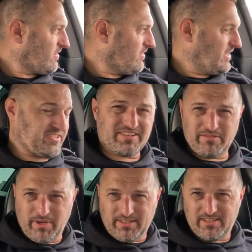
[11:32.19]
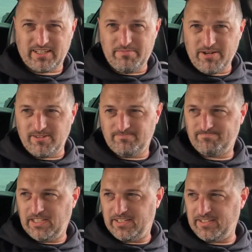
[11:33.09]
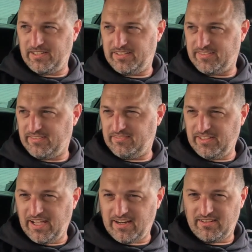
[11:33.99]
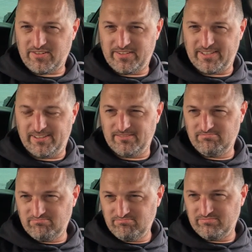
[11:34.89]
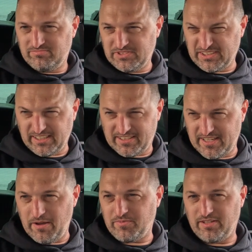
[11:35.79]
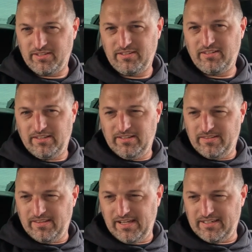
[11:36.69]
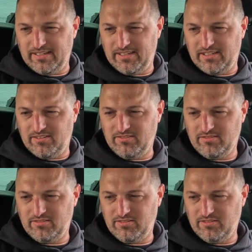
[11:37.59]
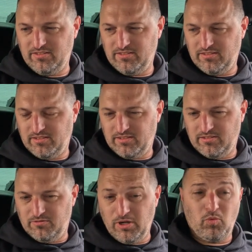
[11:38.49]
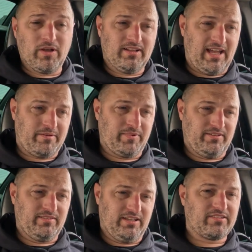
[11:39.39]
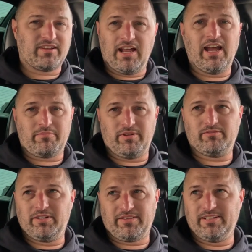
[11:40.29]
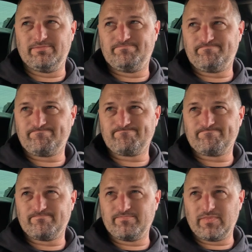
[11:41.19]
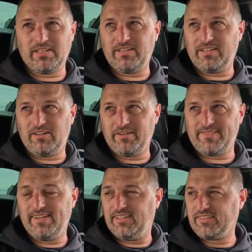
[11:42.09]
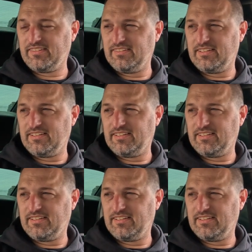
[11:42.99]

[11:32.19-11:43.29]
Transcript: It's just the bad luck Camaro. You got to learn to just accept that what will happen is going to happen with it. It always does.